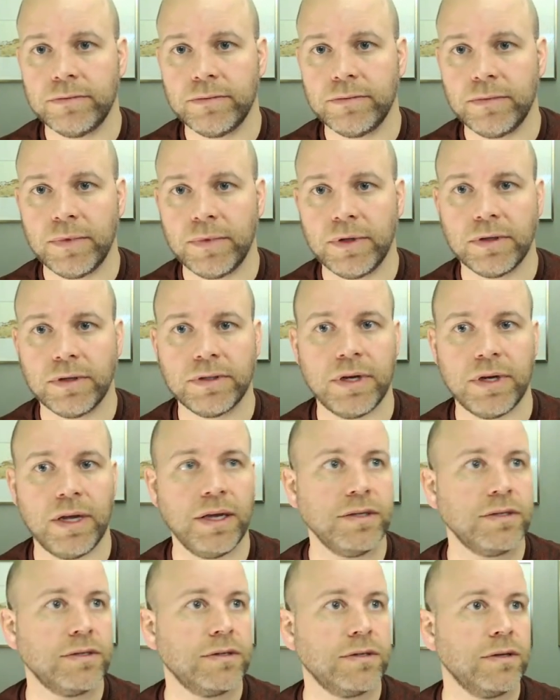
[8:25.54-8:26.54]
It's
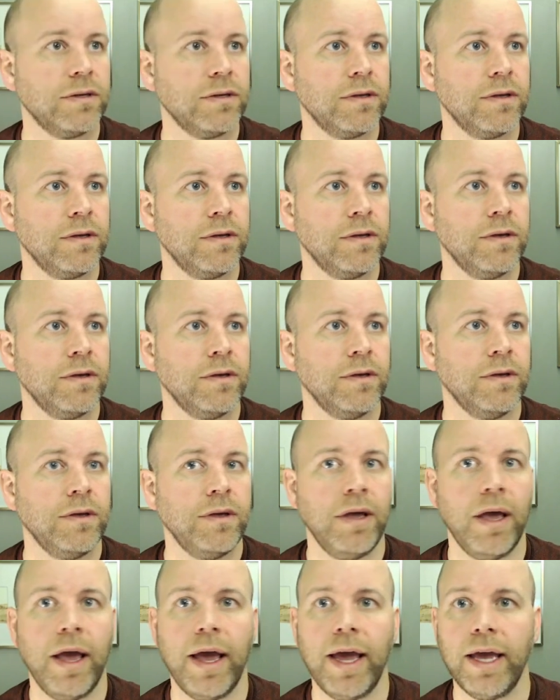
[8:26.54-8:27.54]
nice.
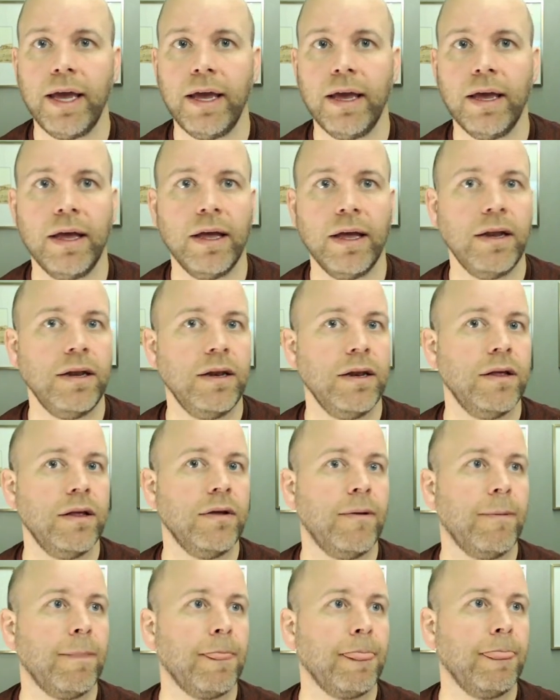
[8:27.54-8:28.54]
And
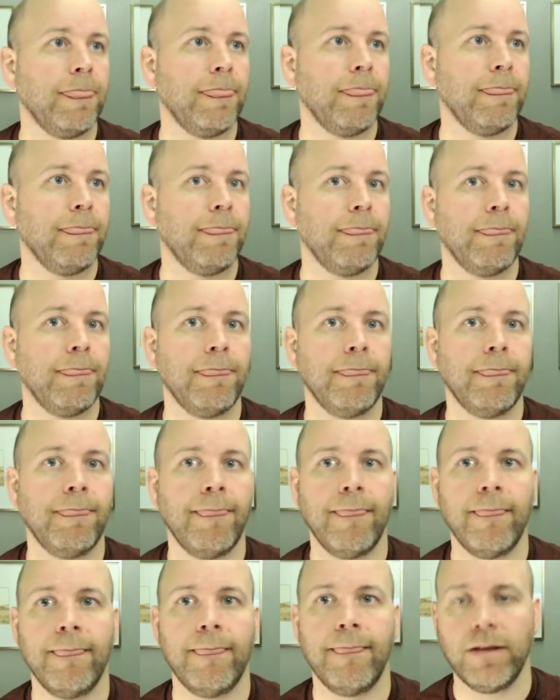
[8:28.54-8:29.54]

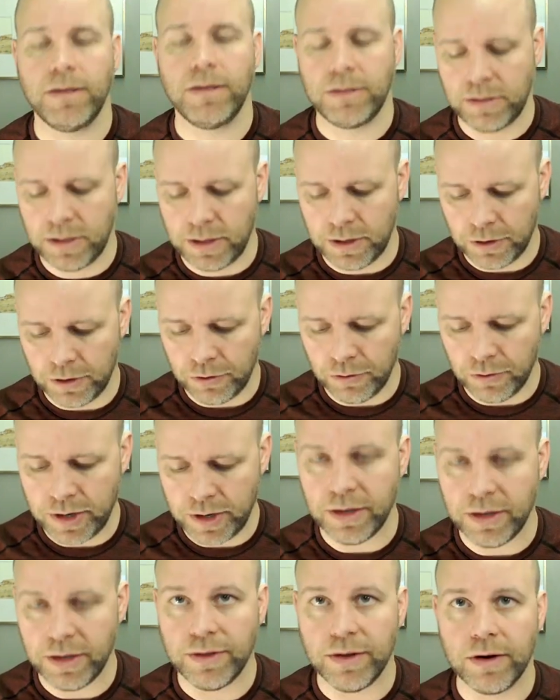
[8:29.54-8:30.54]
let's get a green in
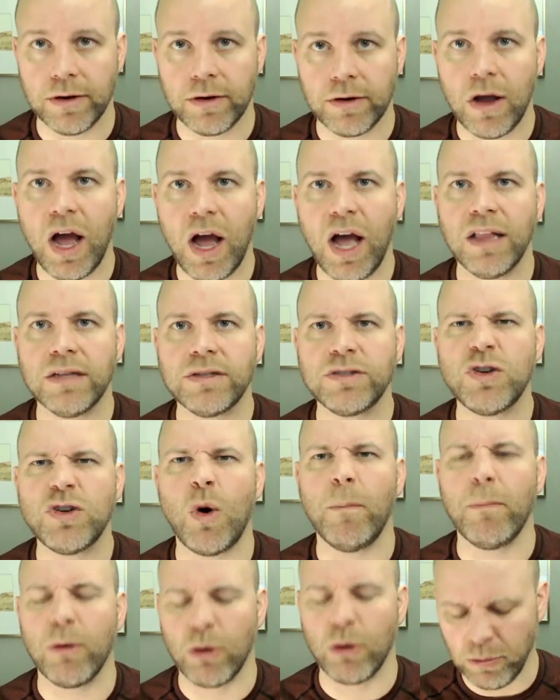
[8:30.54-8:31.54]
there. Let's go
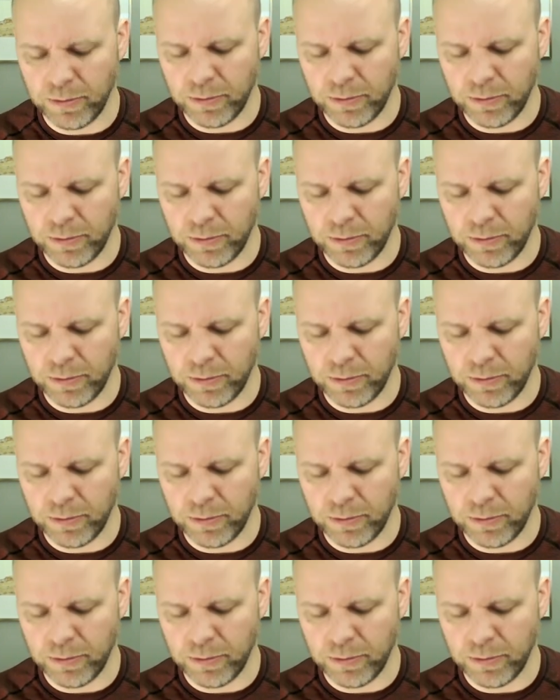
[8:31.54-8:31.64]
purple.